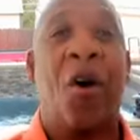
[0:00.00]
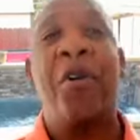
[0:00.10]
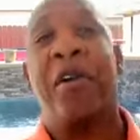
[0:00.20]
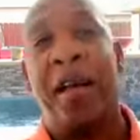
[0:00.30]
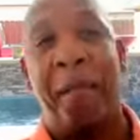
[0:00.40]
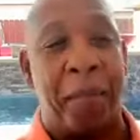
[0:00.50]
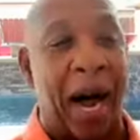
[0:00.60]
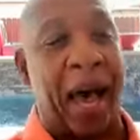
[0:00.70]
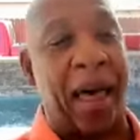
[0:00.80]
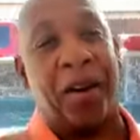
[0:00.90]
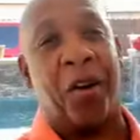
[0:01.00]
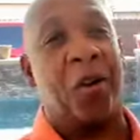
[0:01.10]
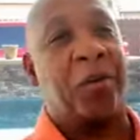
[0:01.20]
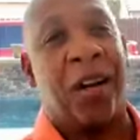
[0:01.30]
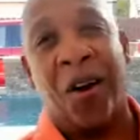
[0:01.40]
or you can buy their
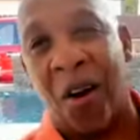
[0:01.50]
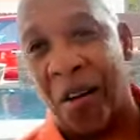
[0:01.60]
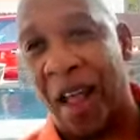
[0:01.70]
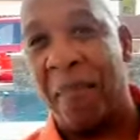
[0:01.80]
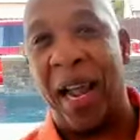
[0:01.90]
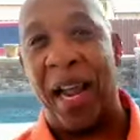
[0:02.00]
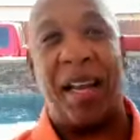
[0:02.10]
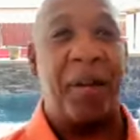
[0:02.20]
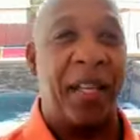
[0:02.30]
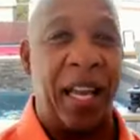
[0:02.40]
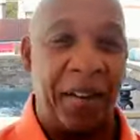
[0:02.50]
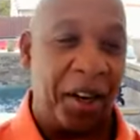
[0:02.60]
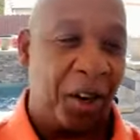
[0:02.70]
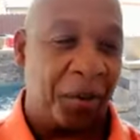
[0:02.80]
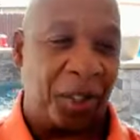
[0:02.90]
homes, or they may end up giving
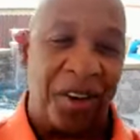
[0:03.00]
you homes.